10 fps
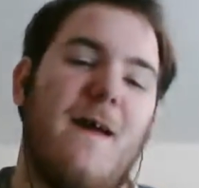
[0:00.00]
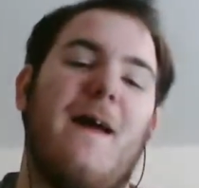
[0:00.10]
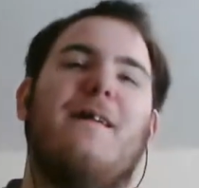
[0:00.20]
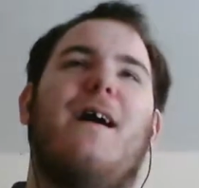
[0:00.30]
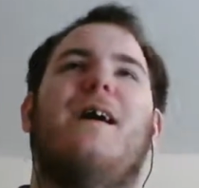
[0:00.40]

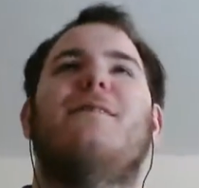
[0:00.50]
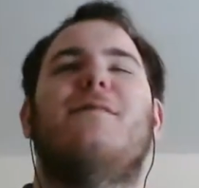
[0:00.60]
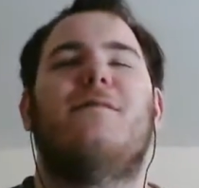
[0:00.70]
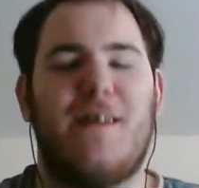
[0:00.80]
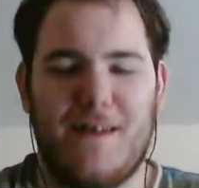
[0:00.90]
And I
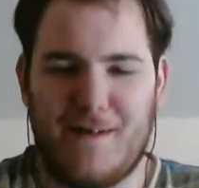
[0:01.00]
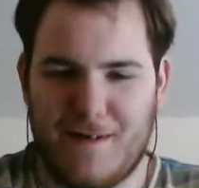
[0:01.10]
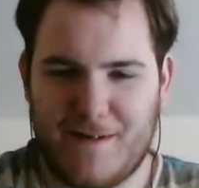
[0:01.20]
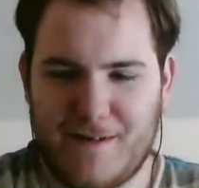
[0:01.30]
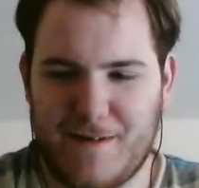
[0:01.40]

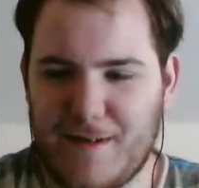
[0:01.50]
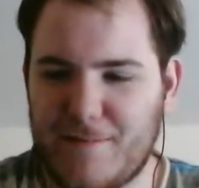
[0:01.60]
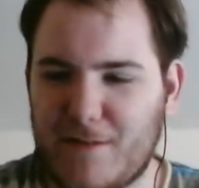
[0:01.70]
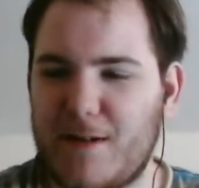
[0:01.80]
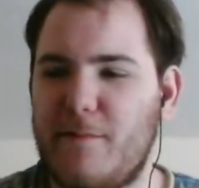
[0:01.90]
and yeah,
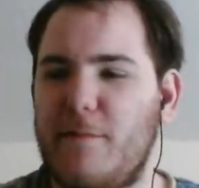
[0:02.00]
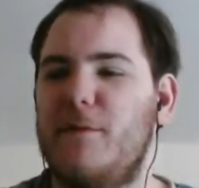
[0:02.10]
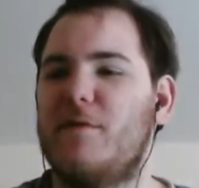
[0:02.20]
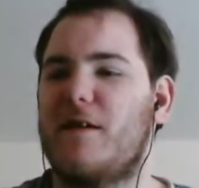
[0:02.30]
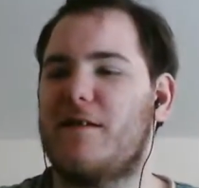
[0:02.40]
what kind of
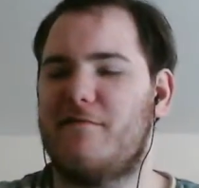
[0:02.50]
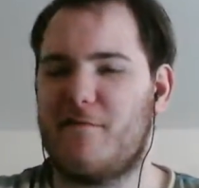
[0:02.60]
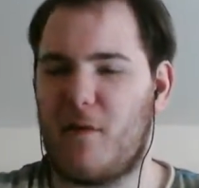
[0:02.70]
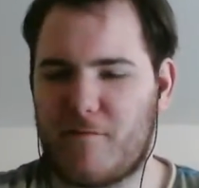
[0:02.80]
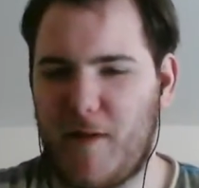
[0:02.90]
amusing
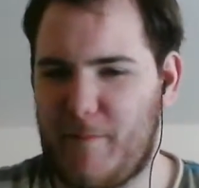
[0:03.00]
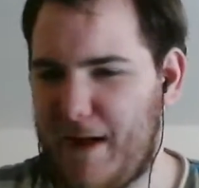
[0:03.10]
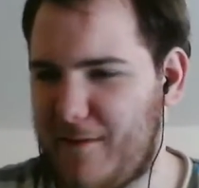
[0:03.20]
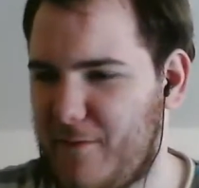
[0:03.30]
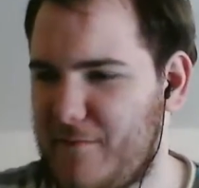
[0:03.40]
joke they
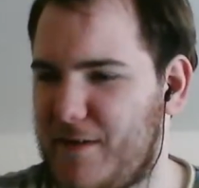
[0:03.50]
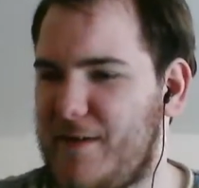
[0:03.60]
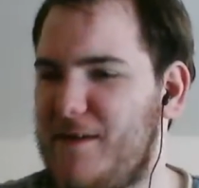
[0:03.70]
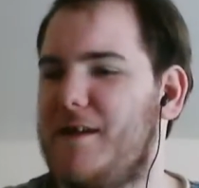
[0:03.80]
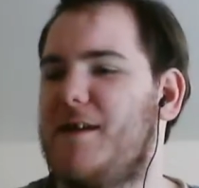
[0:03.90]
make with
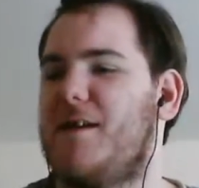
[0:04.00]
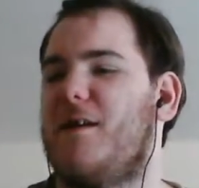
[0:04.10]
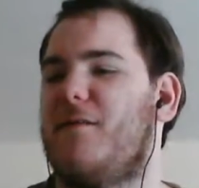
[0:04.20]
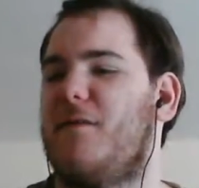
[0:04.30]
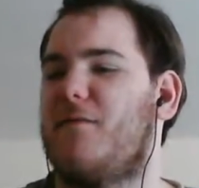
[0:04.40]
it, you
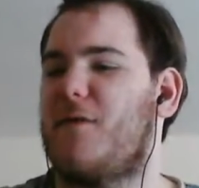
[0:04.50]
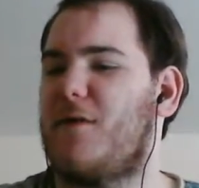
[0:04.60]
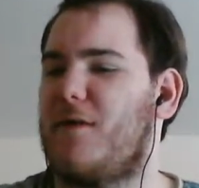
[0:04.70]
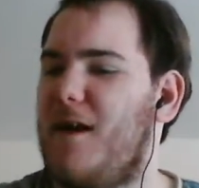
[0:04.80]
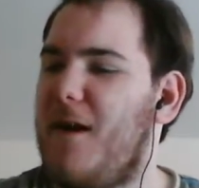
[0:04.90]
know, with her